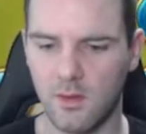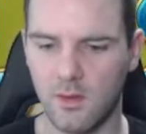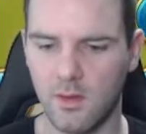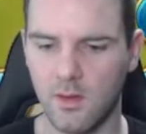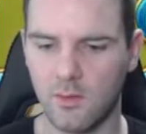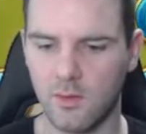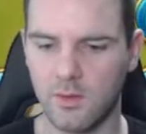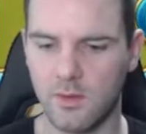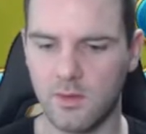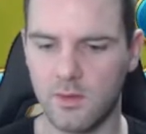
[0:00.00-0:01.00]
And
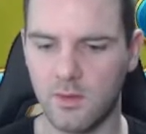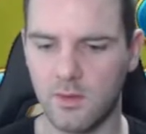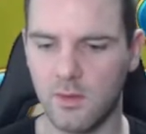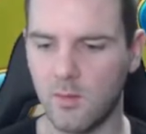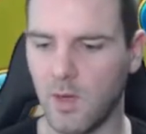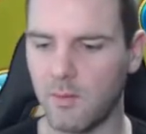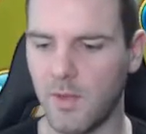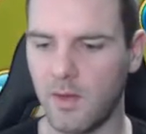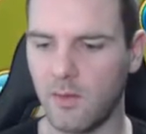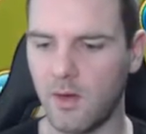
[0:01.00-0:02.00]
we'll just pop
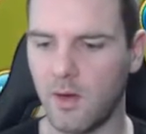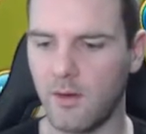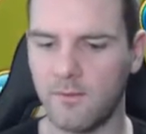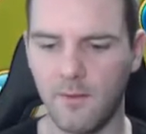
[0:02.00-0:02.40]
that one off.